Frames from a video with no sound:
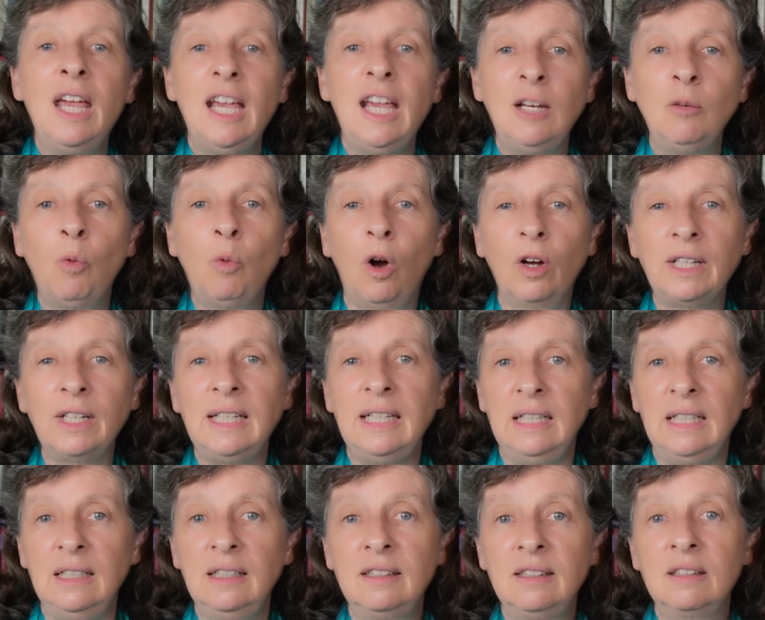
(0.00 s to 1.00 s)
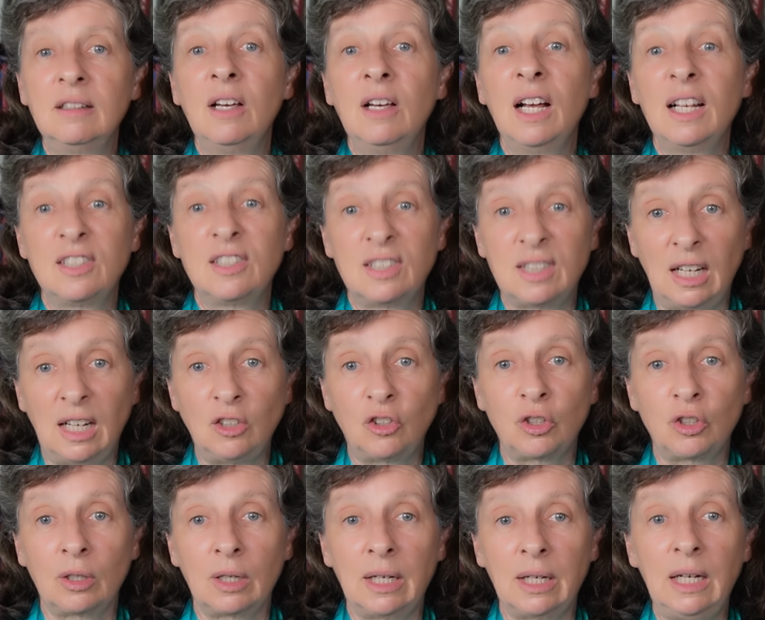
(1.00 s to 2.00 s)
in what is,
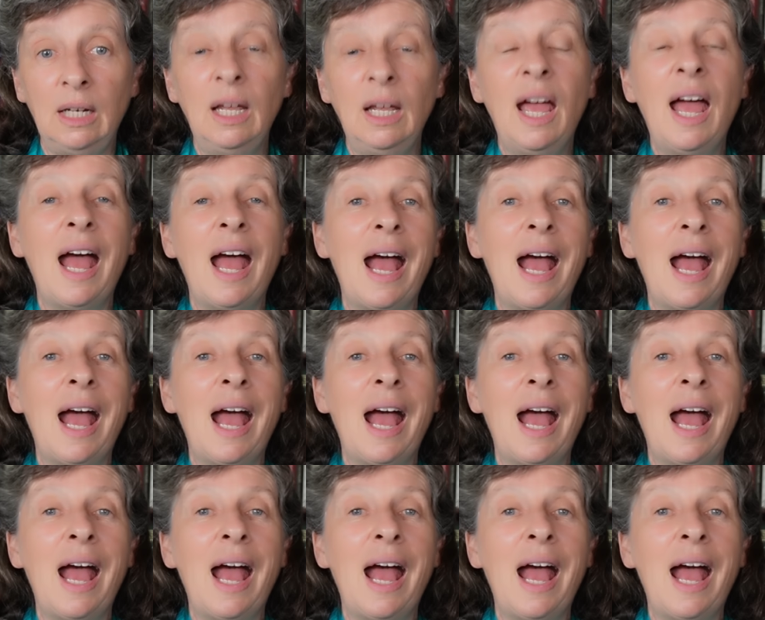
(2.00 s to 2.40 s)
essentially,